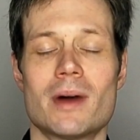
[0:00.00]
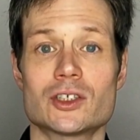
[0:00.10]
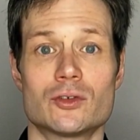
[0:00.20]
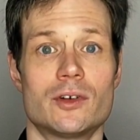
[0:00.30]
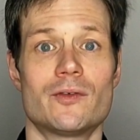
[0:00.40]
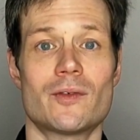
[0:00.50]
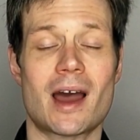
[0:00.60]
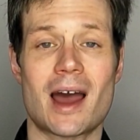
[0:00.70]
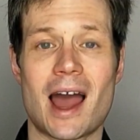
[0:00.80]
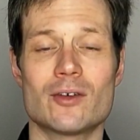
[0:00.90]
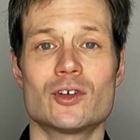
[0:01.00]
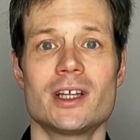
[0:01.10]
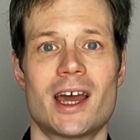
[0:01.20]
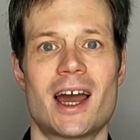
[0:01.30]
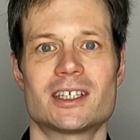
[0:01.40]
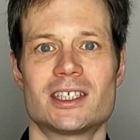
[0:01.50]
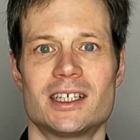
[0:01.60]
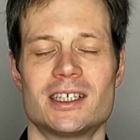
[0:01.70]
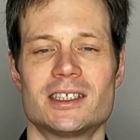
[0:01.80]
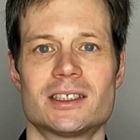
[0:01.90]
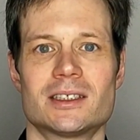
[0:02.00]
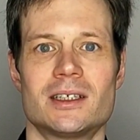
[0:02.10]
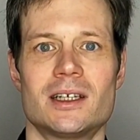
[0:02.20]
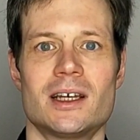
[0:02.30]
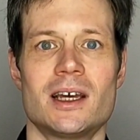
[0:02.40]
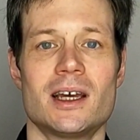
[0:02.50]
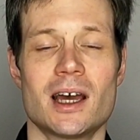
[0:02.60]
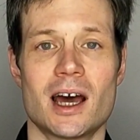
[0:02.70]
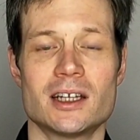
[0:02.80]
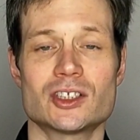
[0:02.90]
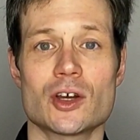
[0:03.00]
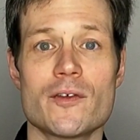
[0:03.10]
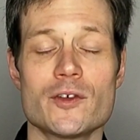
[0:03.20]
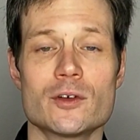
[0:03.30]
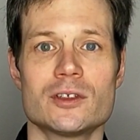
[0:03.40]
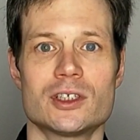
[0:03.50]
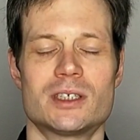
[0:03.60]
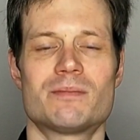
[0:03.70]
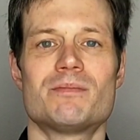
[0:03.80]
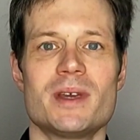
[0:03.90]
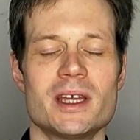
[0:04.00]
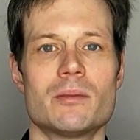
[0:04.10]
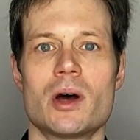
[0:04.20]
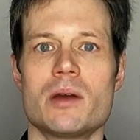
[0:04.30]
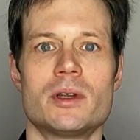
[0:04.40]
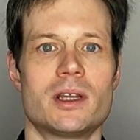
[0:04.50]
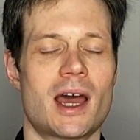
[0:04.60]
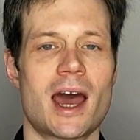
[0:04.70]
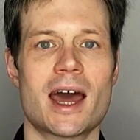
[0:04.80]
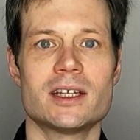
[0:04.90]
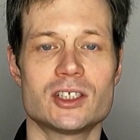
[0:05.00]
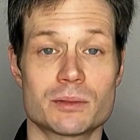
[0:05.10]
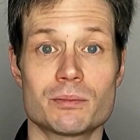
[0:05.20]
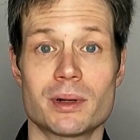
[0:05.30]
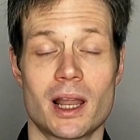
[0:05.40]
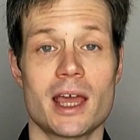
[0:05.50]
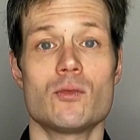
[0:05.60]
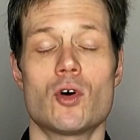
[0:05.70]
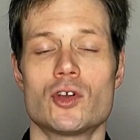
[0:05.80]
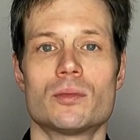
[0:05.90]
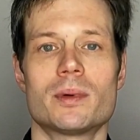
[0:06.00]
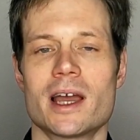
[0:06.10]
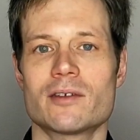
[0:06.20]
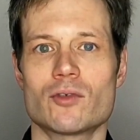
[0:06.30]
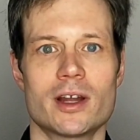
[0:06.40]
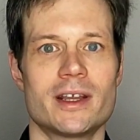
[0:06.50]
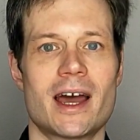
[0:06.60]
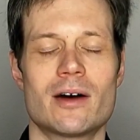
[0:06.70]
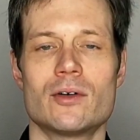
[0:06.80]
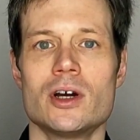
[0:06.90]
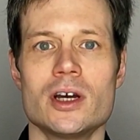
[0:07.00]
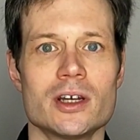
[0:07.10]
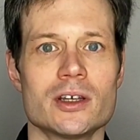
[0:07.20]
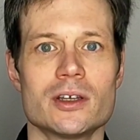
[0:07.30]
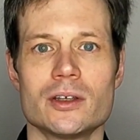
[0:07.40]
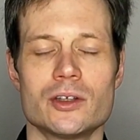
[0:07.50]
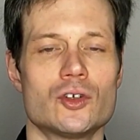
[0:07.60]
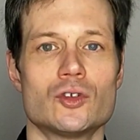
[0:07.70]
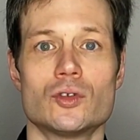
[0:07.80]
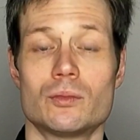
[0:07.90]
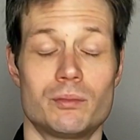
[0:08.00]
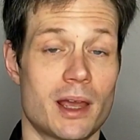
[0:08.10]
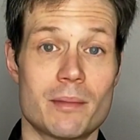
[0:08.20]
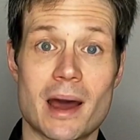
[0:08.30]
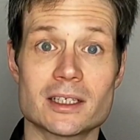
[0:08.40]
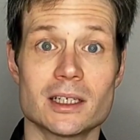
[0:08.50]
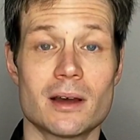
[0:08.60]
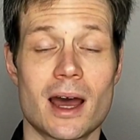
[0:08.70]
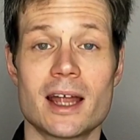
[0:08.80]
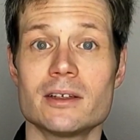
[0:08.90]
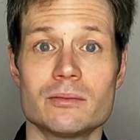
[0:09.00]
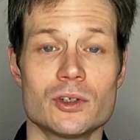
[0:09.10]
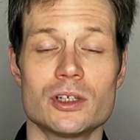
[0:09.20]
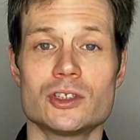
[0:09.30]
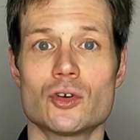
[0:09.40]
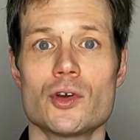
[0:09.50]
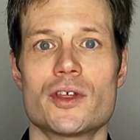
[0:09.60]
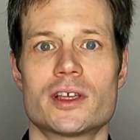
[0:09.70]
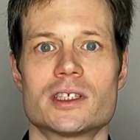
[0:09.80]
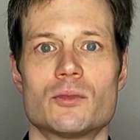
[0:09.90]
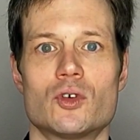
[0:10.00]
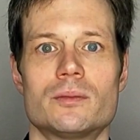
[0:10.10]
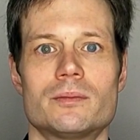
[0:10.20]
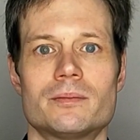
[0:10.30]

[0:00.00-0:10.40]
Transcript: measure of how good it actually is. And so if you can just be in the moment and just play what you're playing right now, you'll play better and you'll enjoy things more.